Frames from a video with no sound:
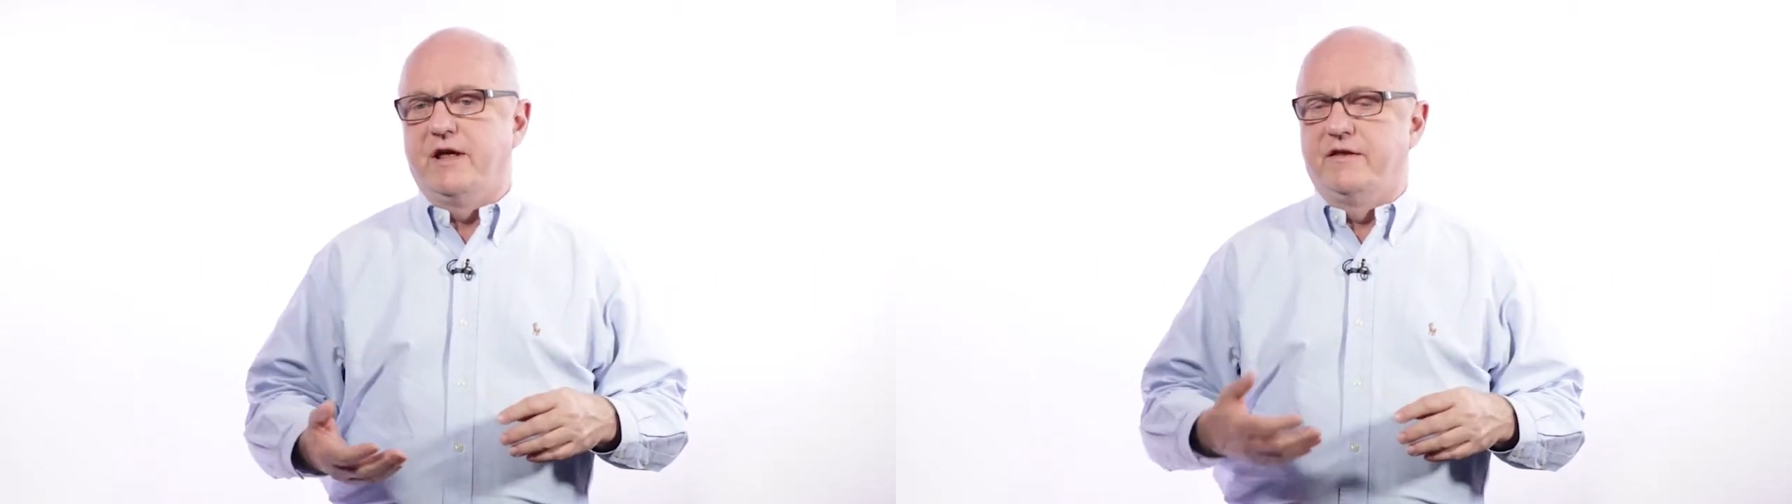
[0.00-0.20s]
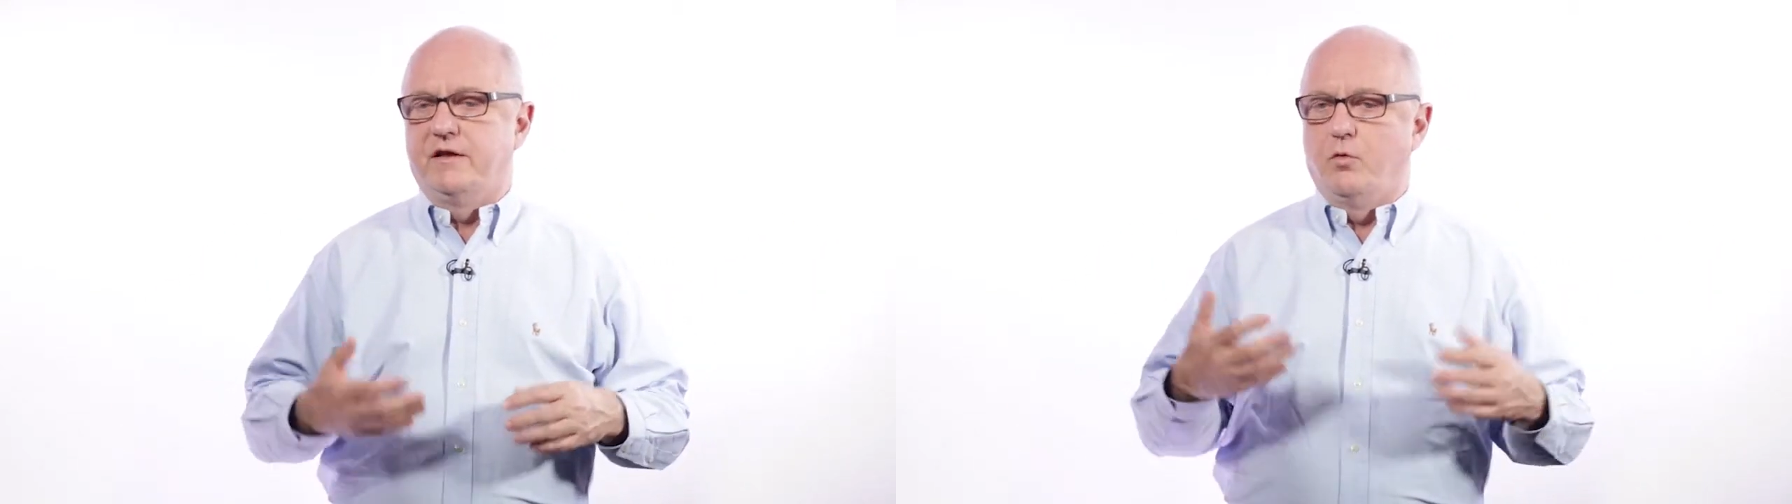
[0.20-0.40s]

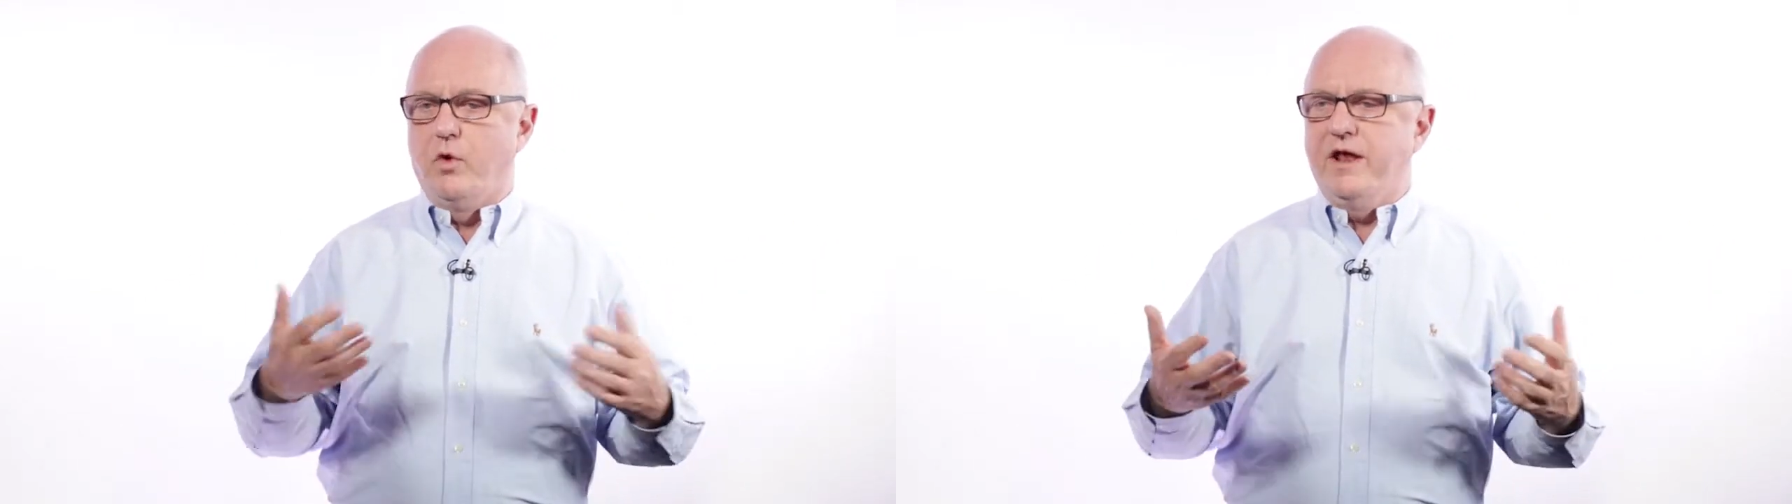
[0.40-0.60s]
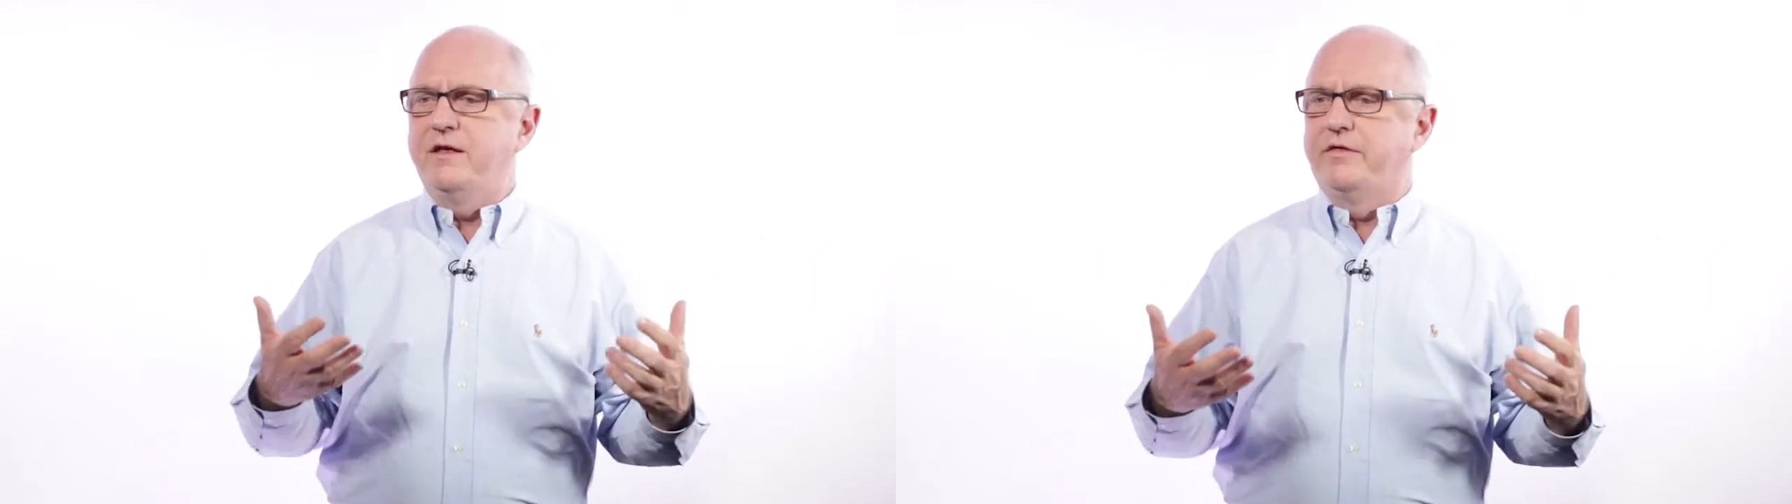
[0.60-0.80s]
And then the
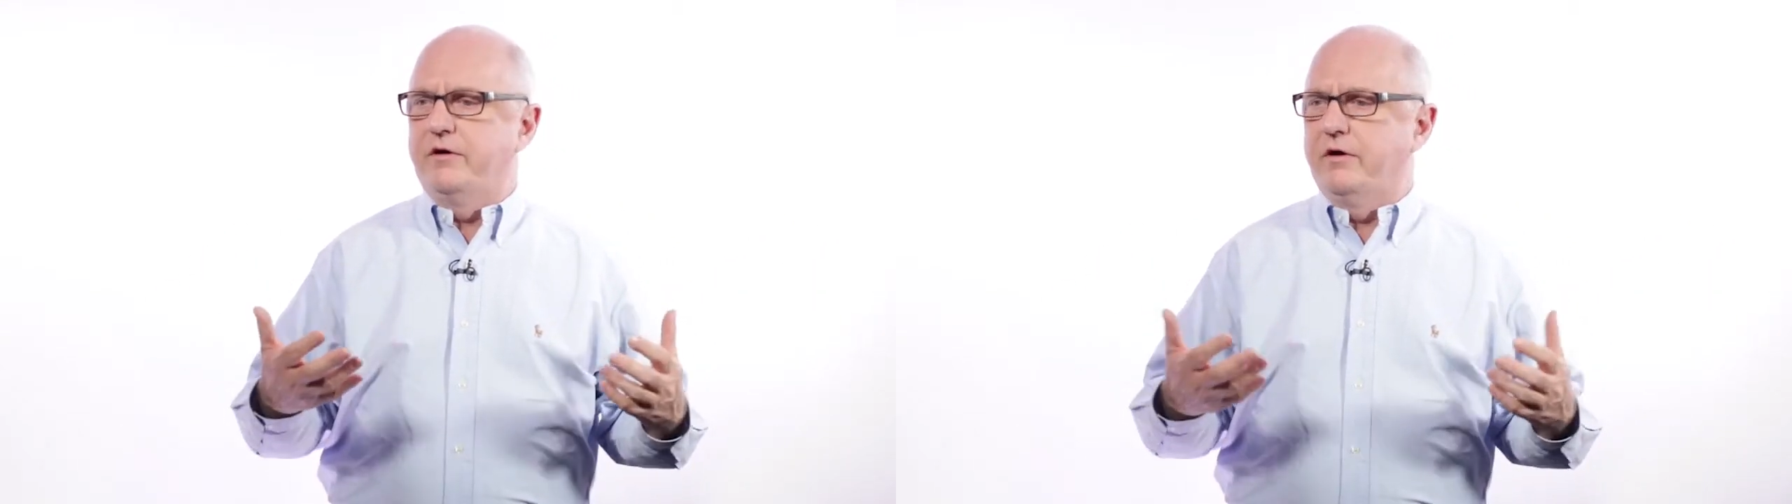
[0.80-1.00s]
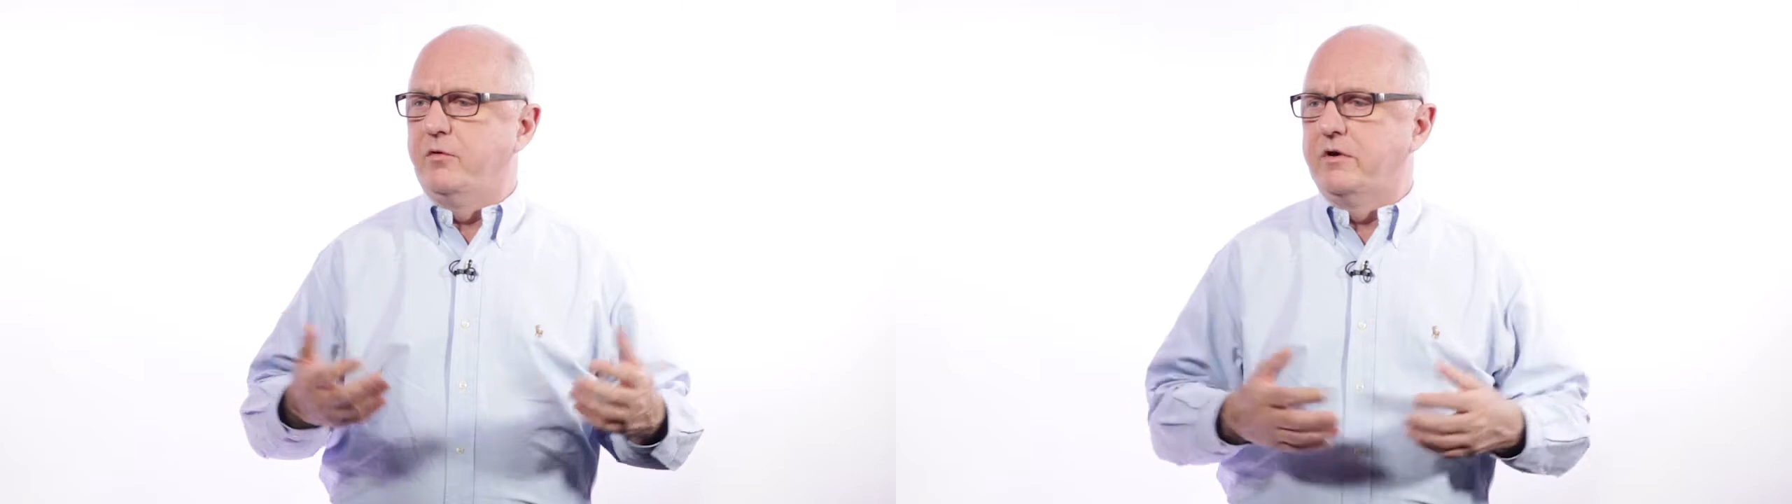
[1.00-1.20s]
wetting theory,